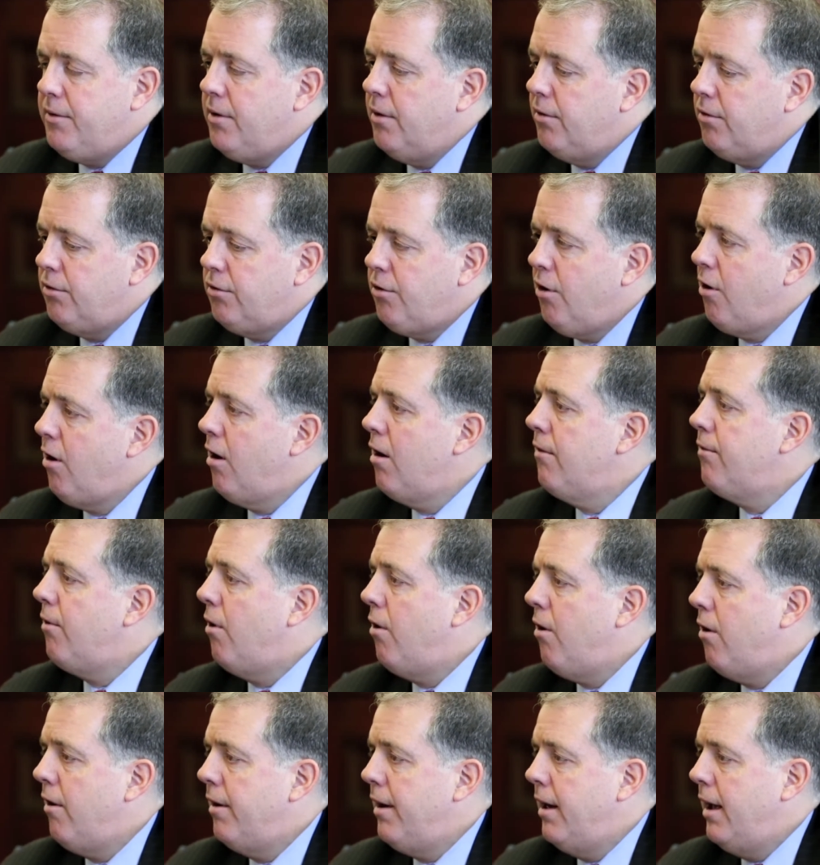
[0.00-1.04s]
serve
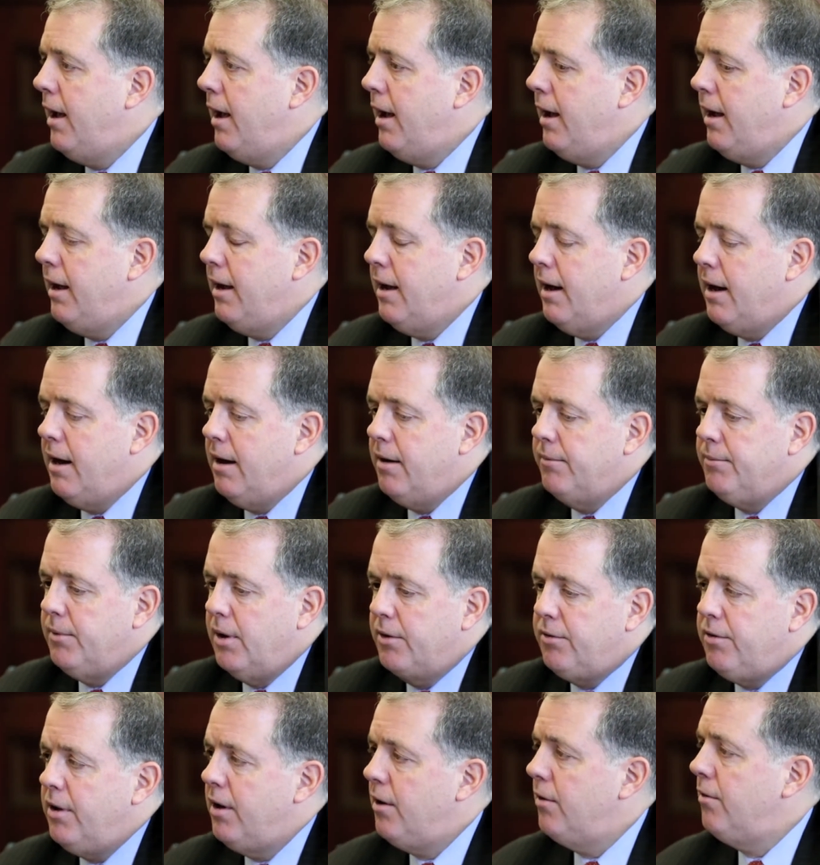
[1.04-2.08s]
on
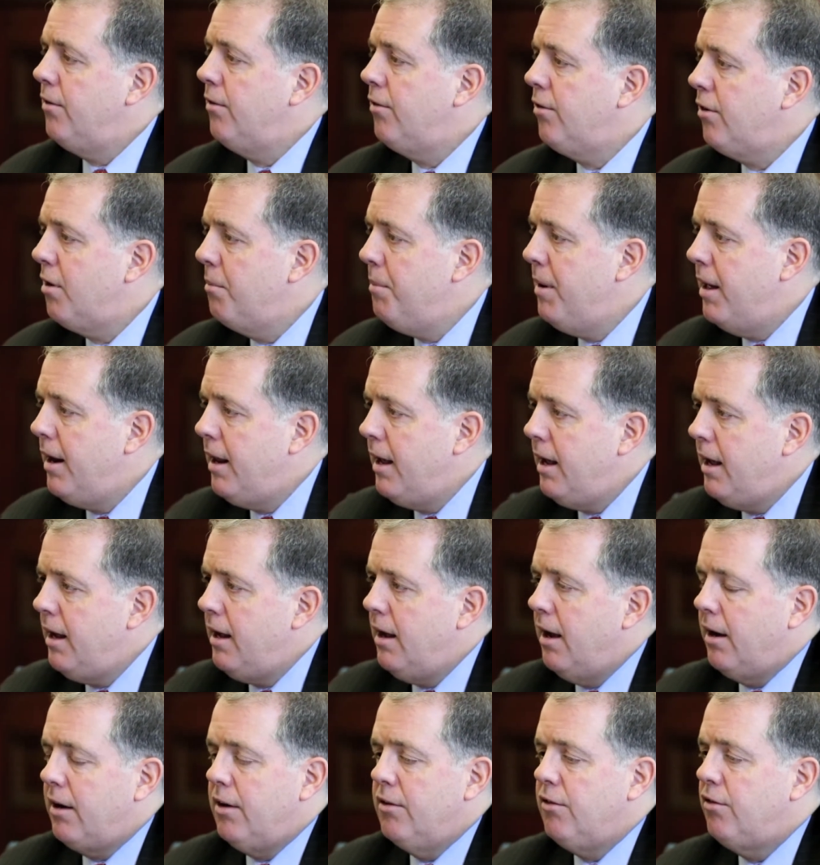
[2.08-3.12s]
a citizens
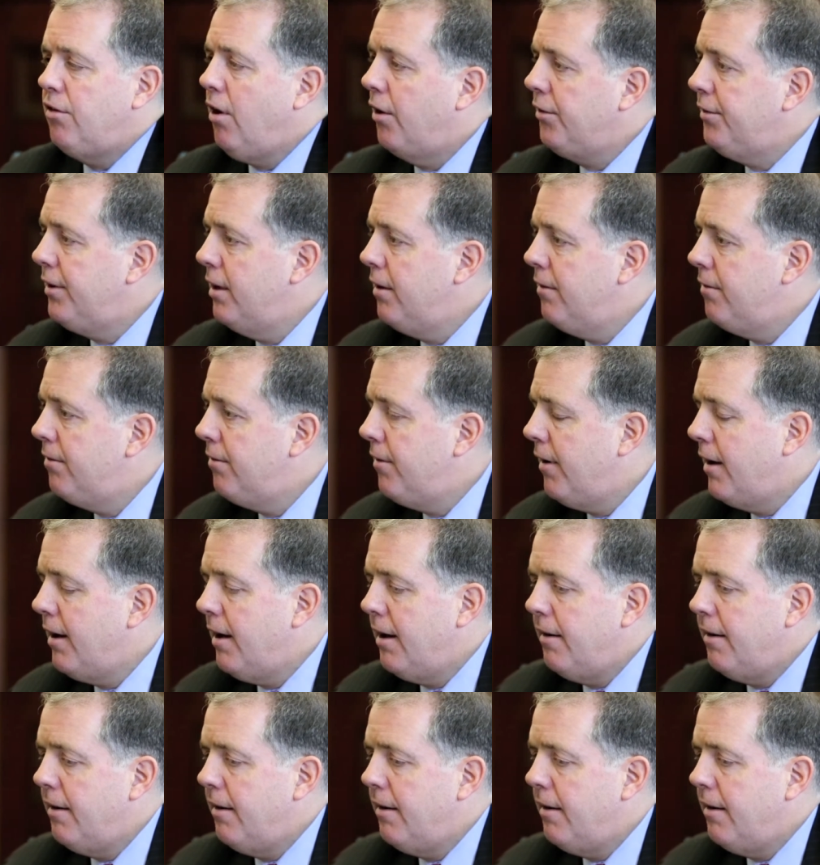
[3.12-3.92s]
committee, a consultative